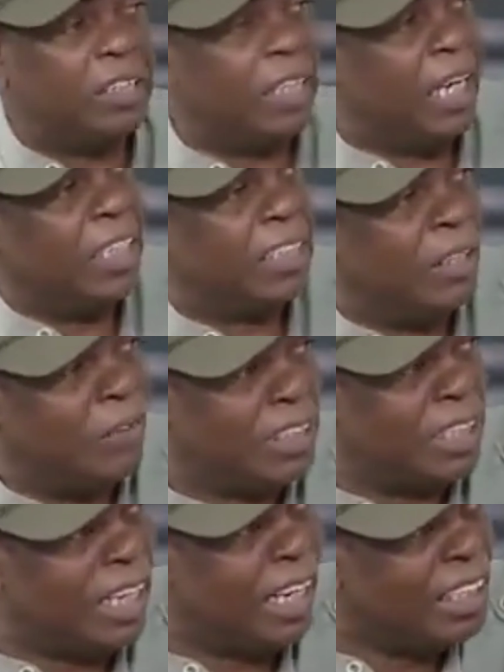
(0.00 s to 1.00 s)
Alassane
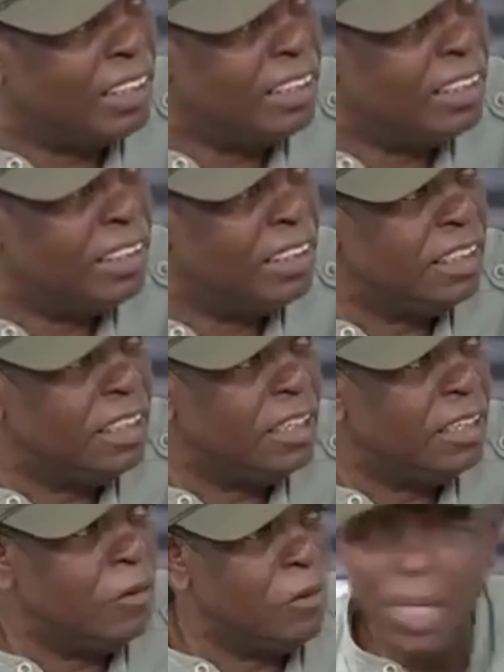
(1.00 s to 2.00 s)
Ouattara?
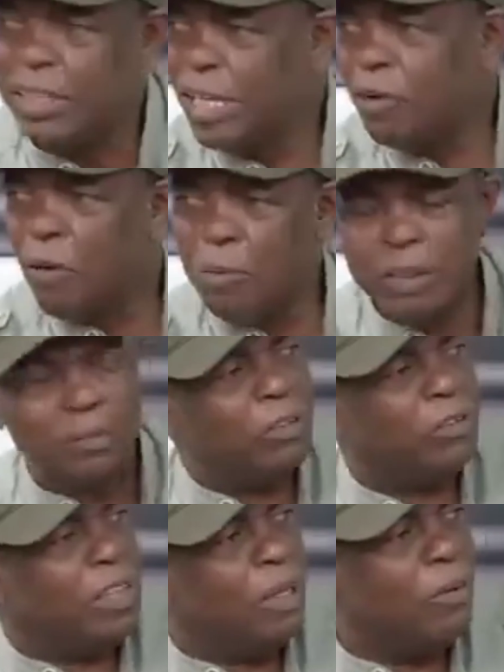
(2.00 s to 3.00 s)
Where is their
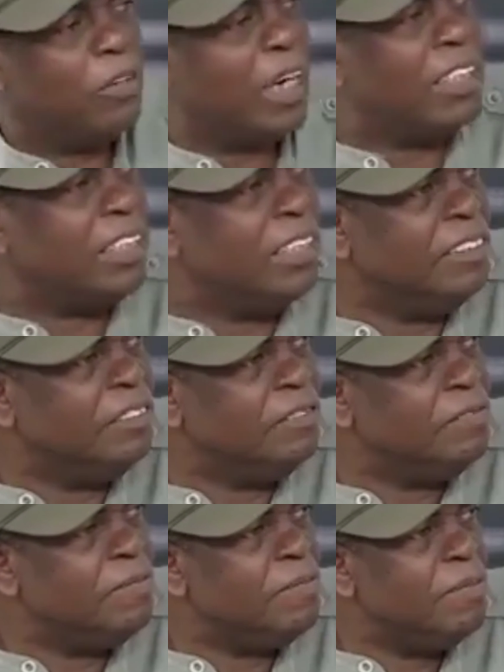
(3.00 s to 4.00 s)
commitment to democracy?
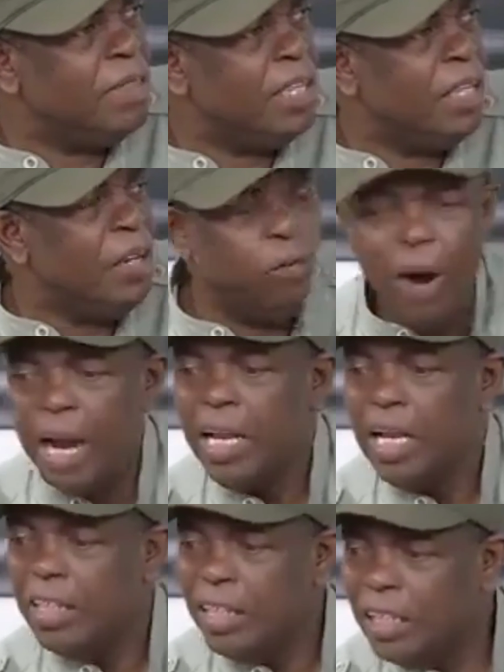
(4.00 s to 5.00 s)
Why?
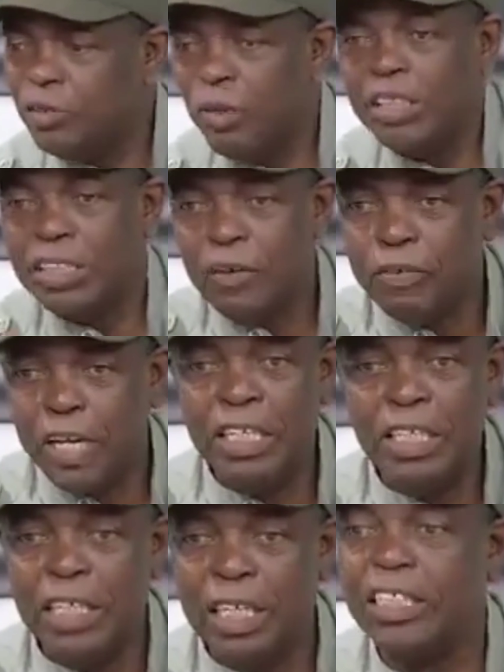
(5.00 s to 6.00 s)
These West
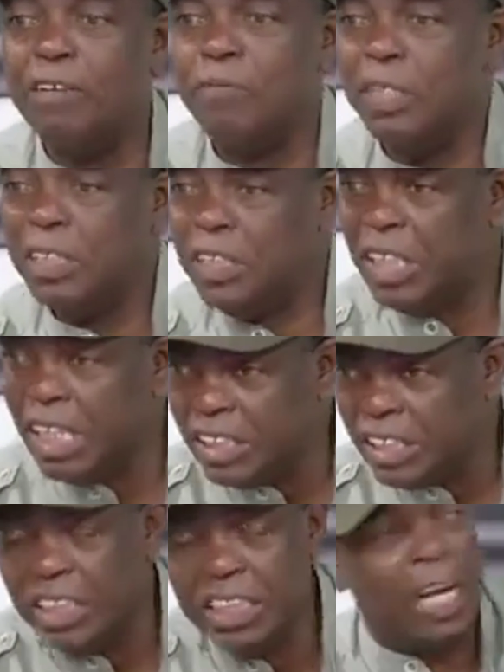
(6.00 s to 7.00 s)
African leaders have been
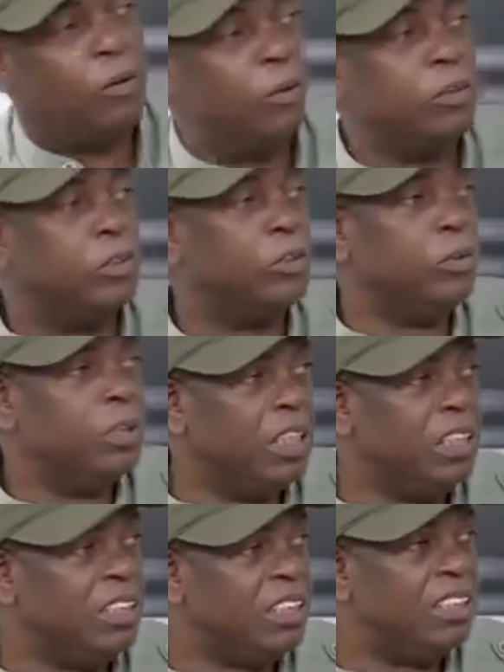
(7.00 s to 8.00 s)
changing their
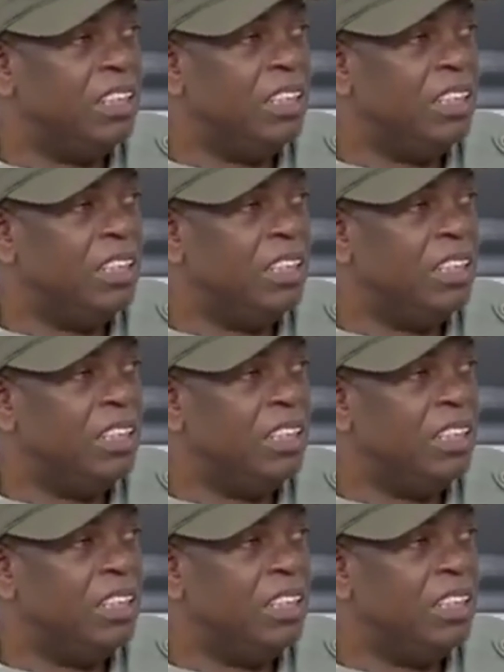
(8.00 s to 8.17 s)
constitutions,